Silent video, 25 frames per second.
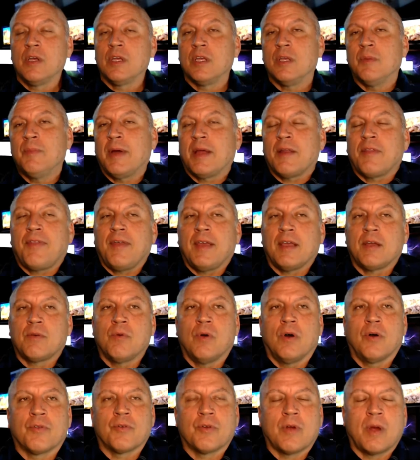You might think,
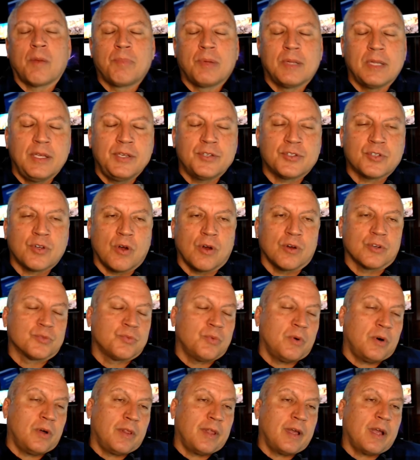well, they're on police cars.
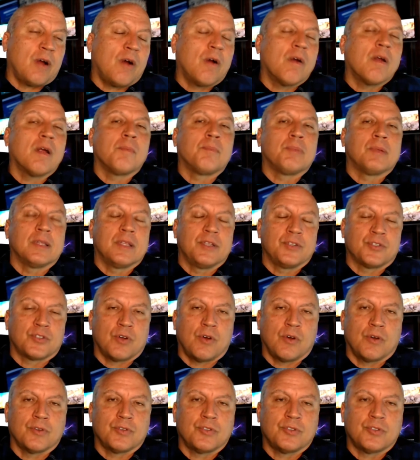Well, they are on police
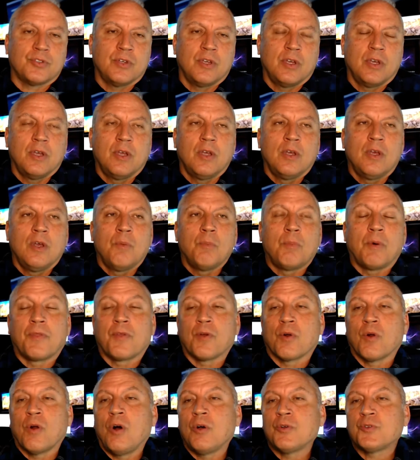cars, but
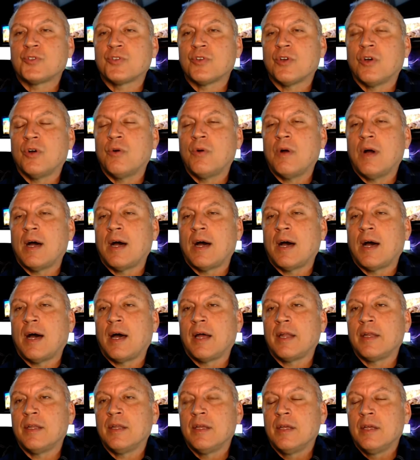they're also
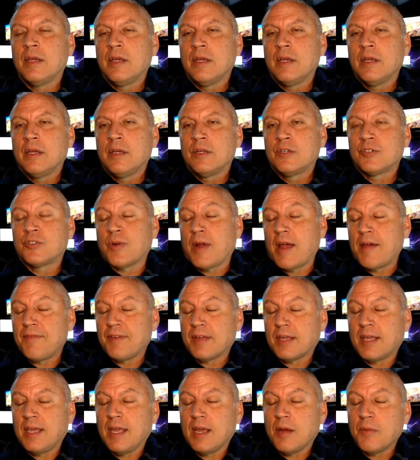on
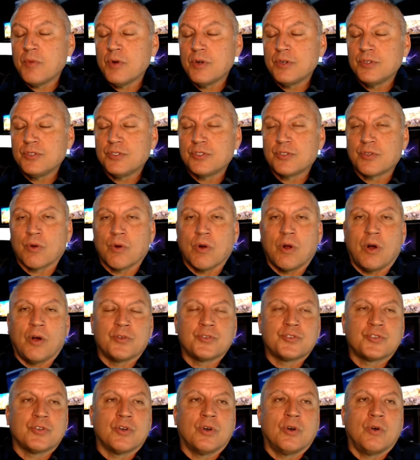traffic cameras. They're
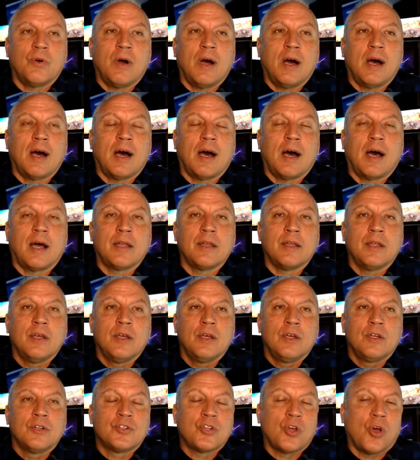also on
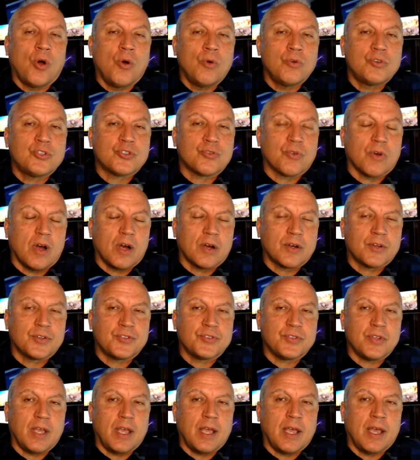tow
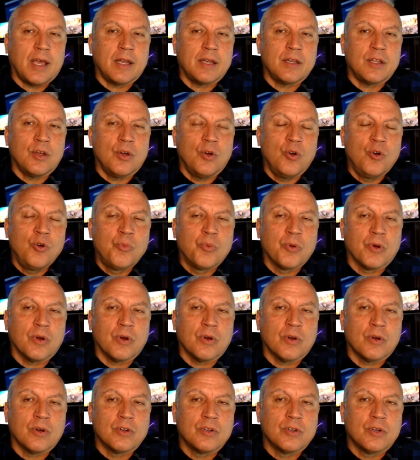trucks and
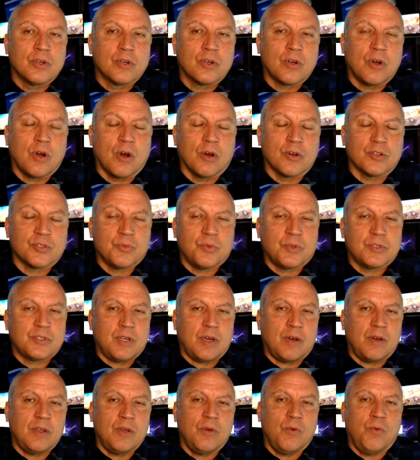Uber cars, and we'll
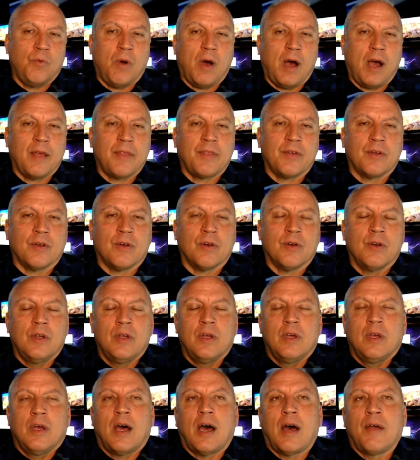tell you why they're
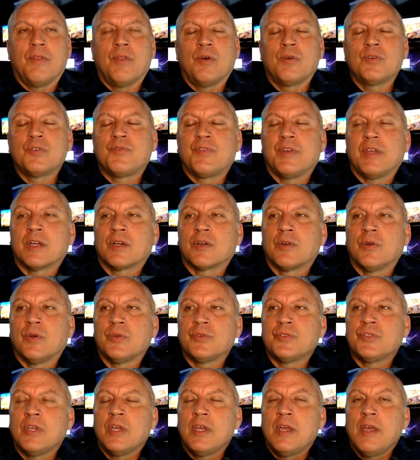on those
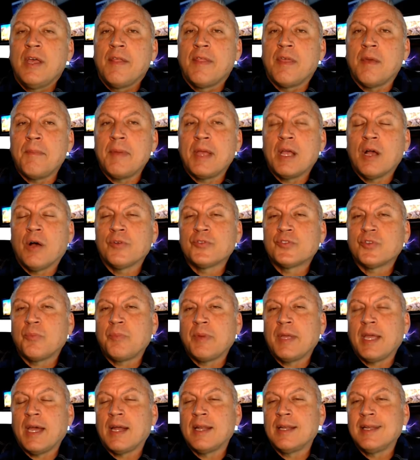vehicles. They may also
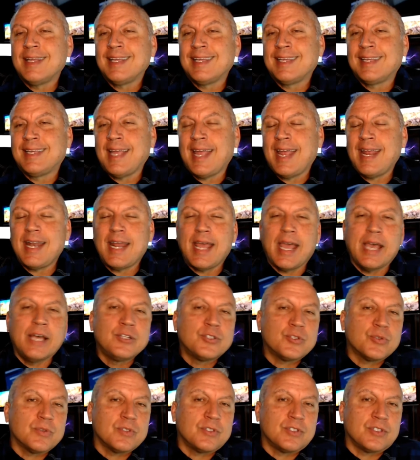be on gate
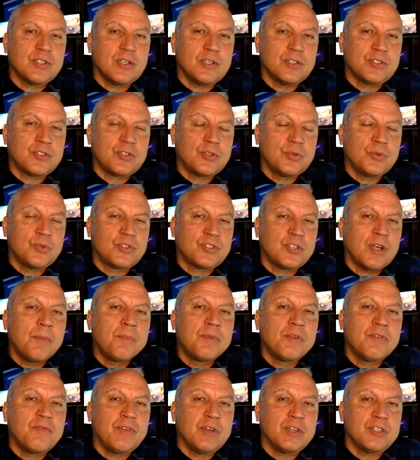entrances to
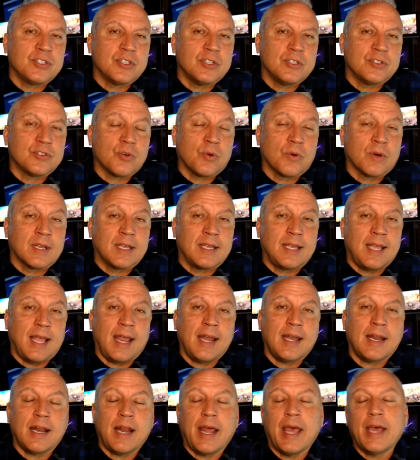subdivisions or
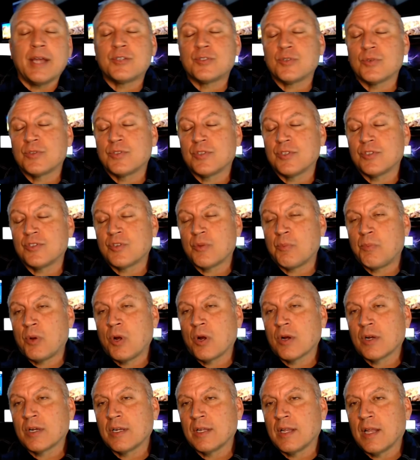gated entrances to
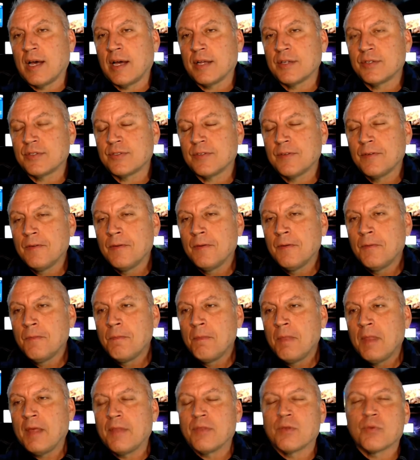parking lots.
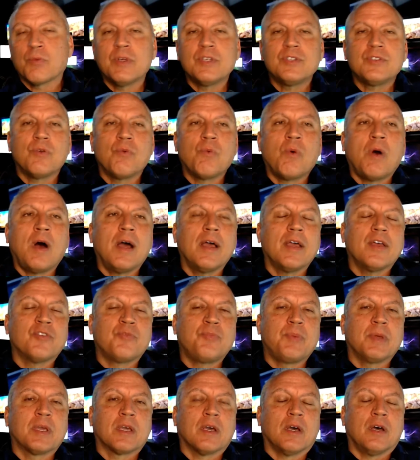And the reason why is
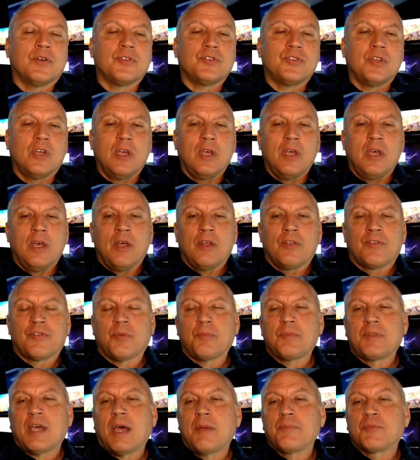because
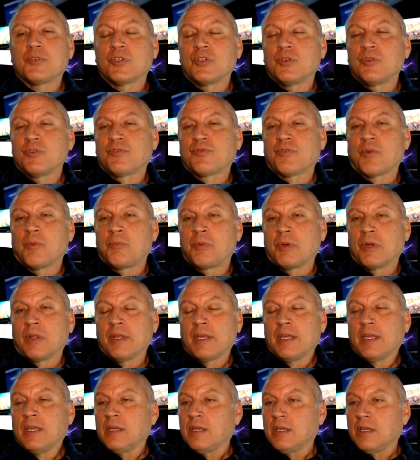sometimes they're used for
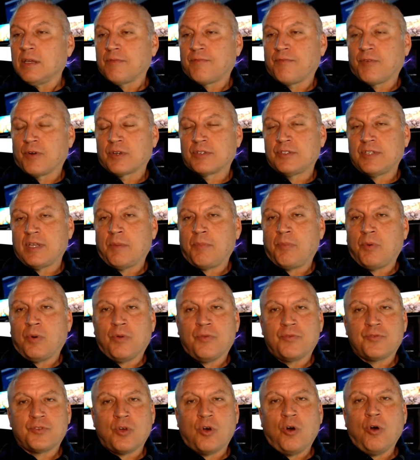billing. For
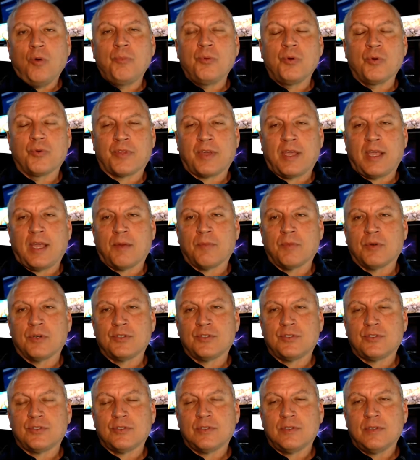example, toll booth cameras.